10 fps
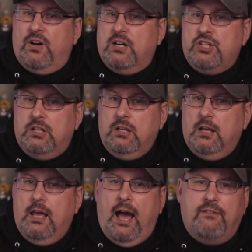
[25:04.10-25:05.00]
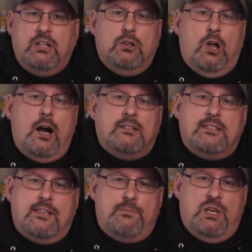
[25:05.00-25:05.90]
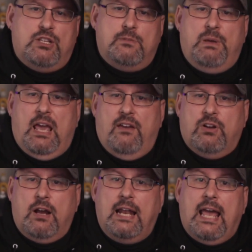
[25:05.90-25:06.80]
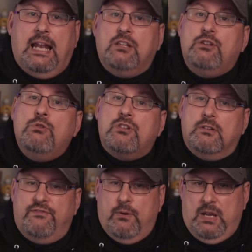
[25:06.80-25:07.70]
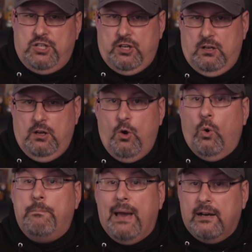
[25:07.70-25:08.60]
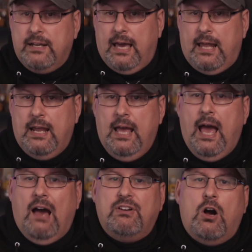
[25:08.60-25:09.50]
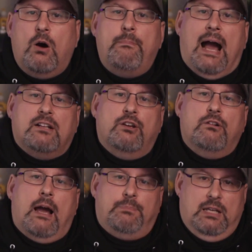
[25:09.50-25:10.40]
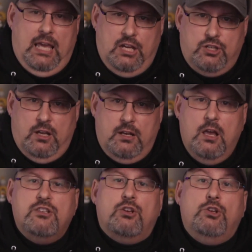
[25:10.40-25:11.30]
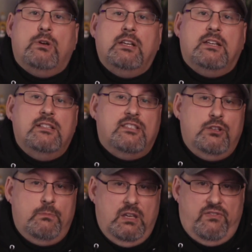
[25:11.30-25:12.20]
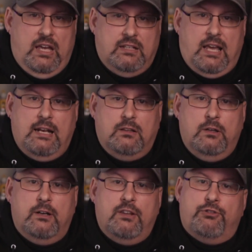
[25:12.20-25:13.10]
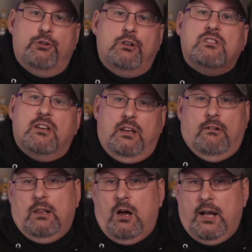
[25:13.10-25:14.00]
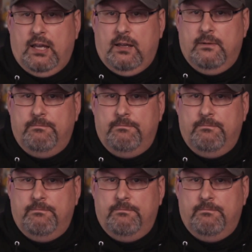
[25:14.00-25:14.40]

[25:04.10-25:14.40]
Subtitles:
function, have it log the suspicious behavior and any user information, or better yet, have it call back to your application so you can consume the event and alert it through your security logging.